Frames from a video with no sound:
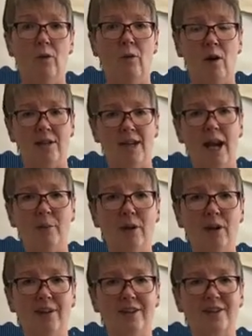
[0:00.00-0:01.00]
what
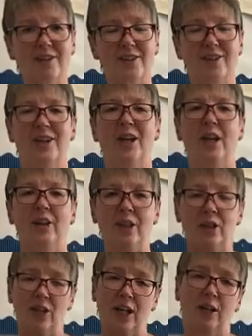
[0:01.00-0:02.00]
happened? The
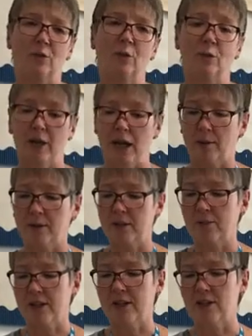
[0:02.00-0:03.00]
child will be able
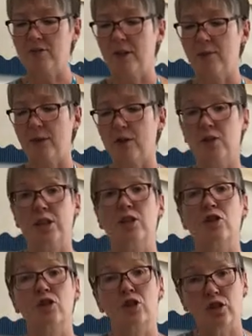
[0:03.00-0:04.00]
to answer it because
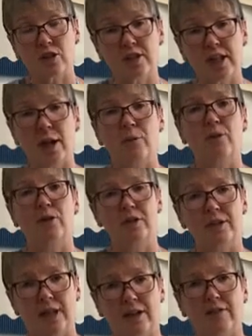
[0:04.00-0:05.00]
it's just happened
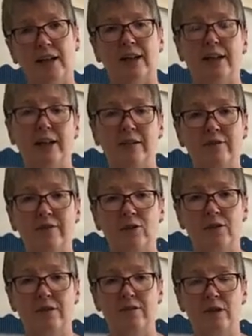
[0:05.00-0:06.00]
directly in
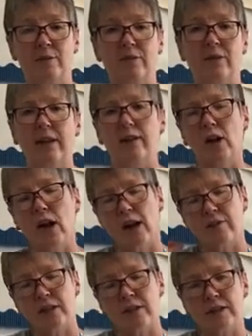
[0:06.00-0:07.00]
front of them. They're not
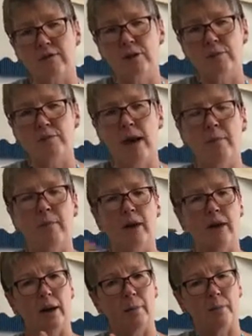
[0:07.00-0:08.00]
having to remember
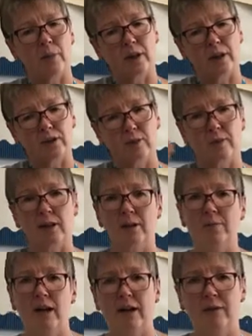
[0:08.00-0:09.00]
and bring
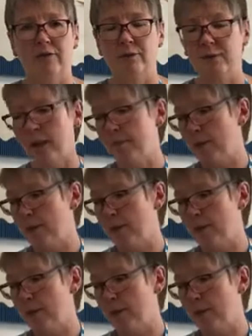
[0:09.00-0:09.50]
something back from their